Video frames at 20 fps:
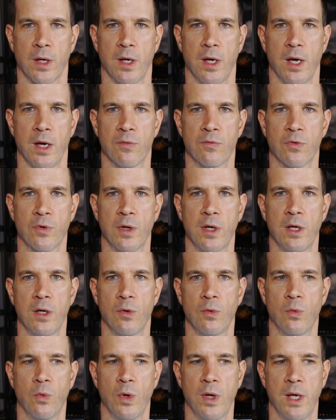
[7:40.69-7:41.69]
Every
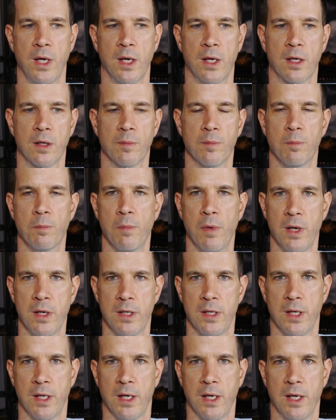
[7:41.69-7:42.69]
week,
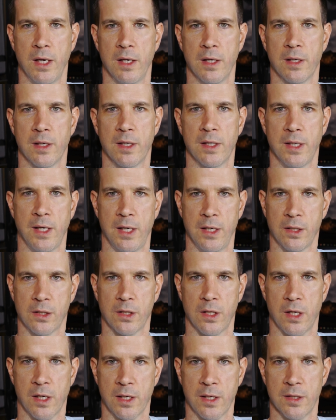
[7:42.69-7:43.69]
Monday at 8
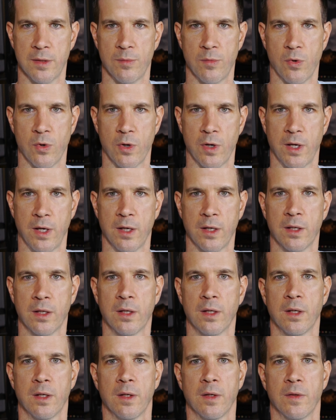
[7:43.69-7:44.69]
o'clock in the morning,
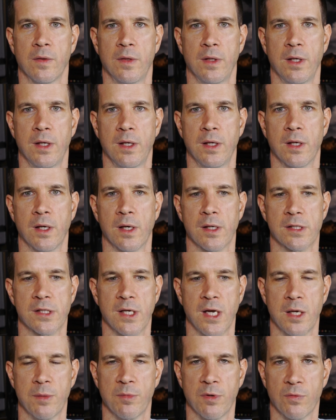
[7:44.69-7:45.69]
the
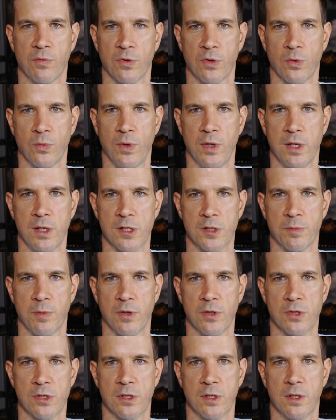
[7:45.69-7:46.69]
assignment for the week is
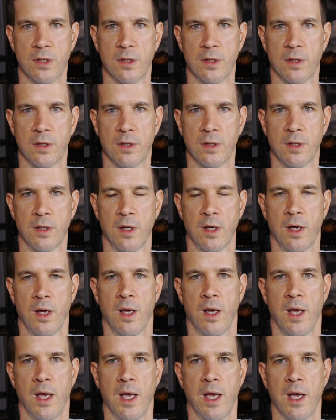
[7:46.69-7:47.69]
posted,
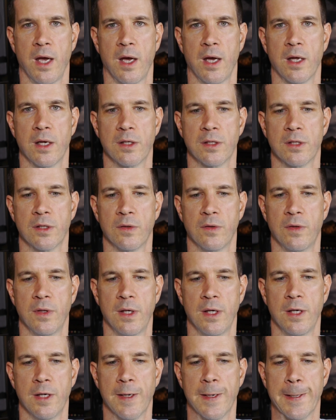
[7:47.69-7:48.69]
and
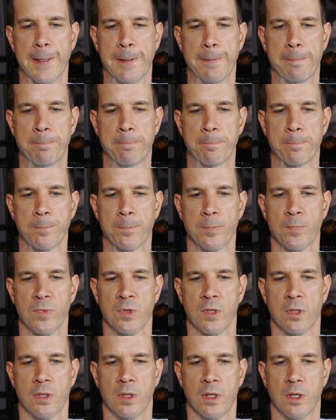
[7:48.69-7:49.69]
the
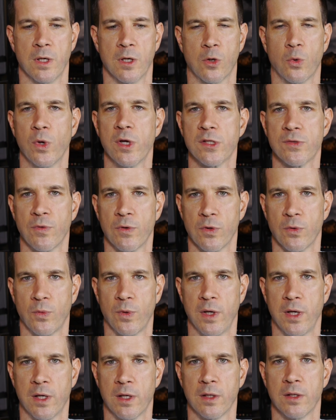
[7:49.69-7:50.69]
quiz for the
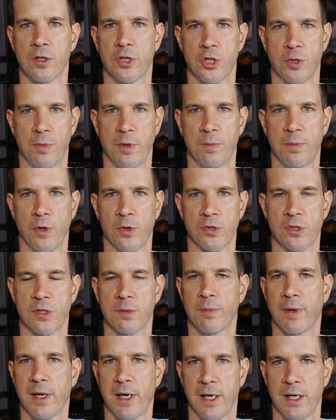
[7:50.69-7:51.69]
week should be posted
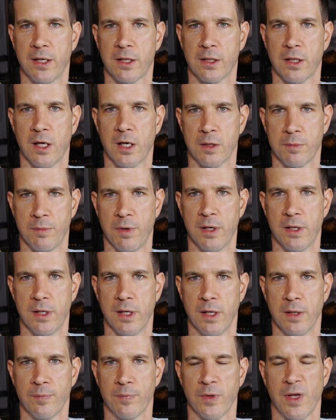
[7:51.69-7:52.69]
by 8 o'clock Monday.
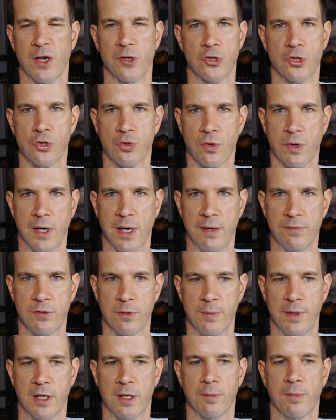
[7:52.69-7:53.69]
I'll strive to
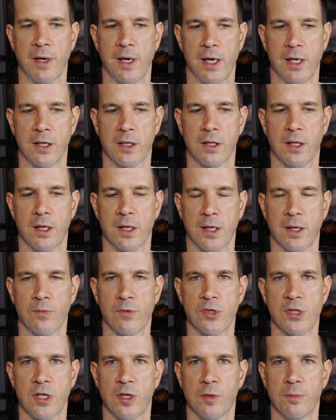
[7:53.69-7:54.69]
make it by 8 o'clock every
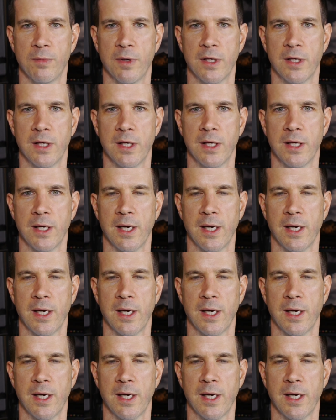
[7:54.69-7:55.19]
single Monday.